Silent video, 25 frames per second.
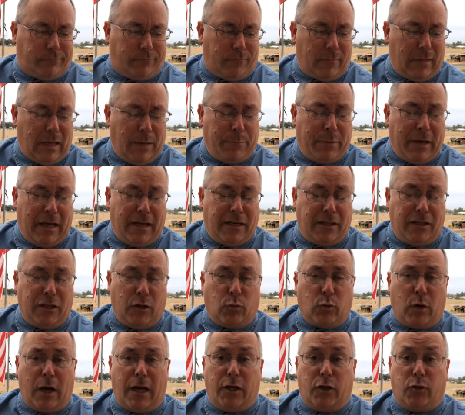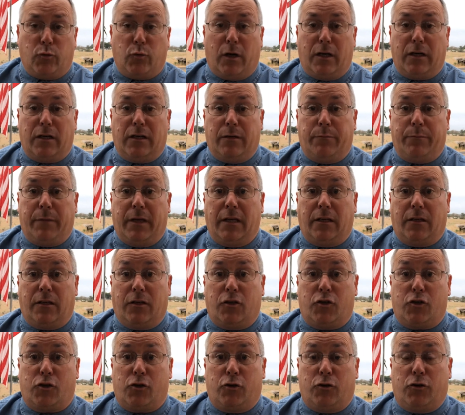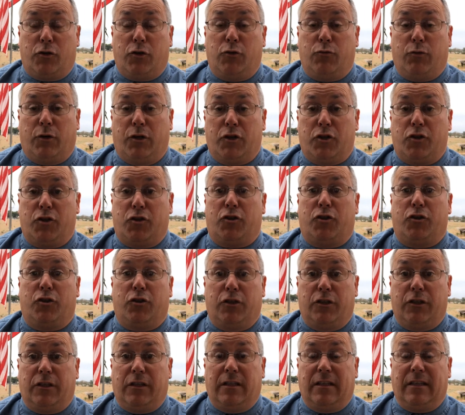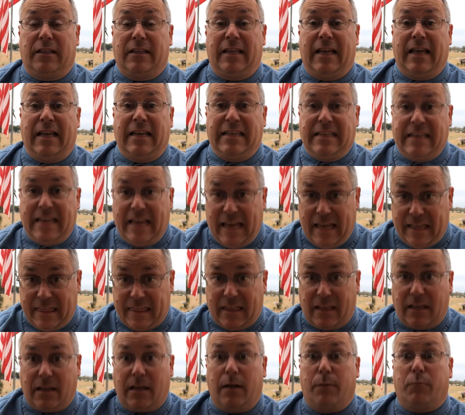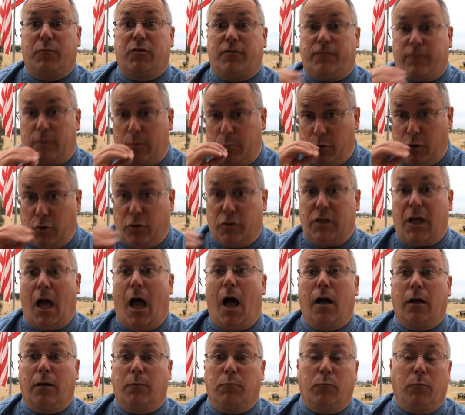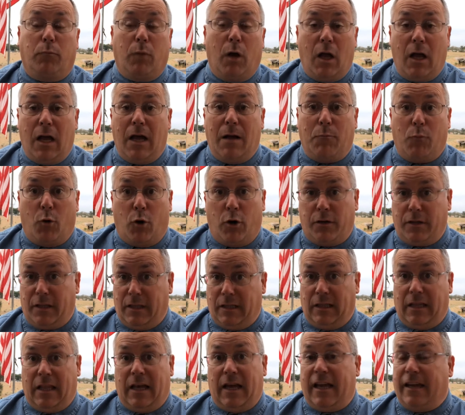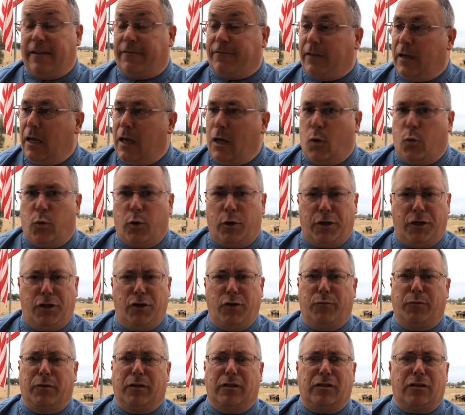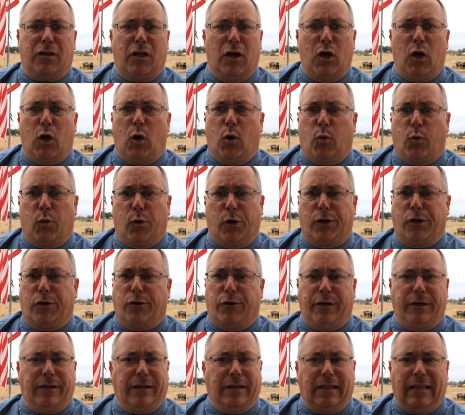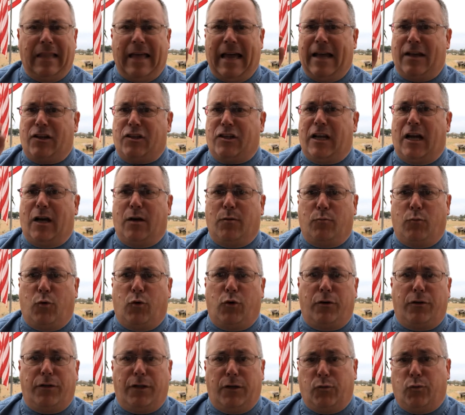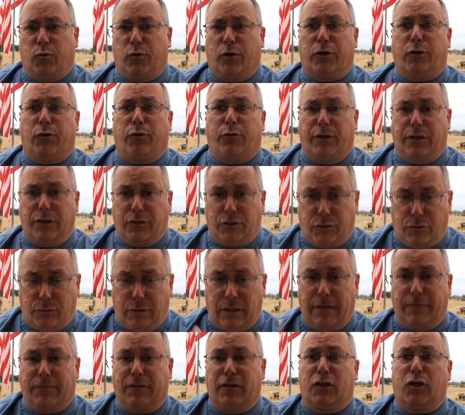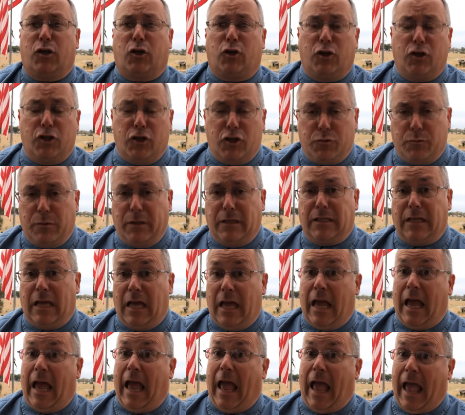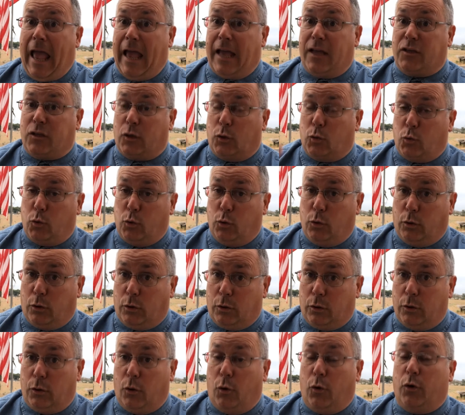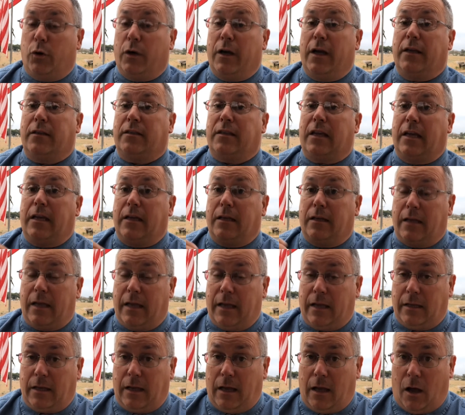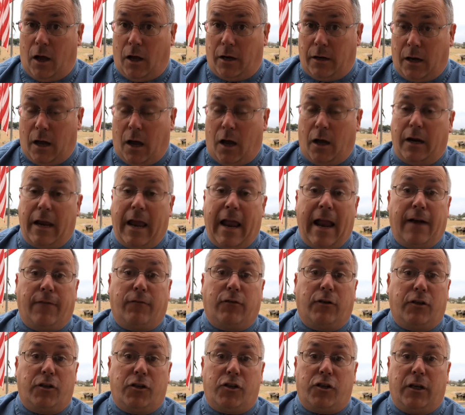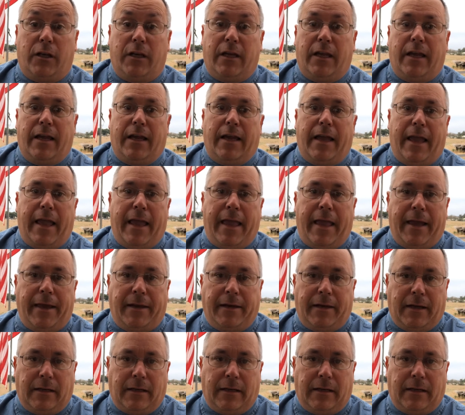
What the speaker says: But the writer wanted to make sure you understood that death comes from your tongue more than life. We're humans. We're going to lash out more than we're going to give encouragement, as a rule, or on average. And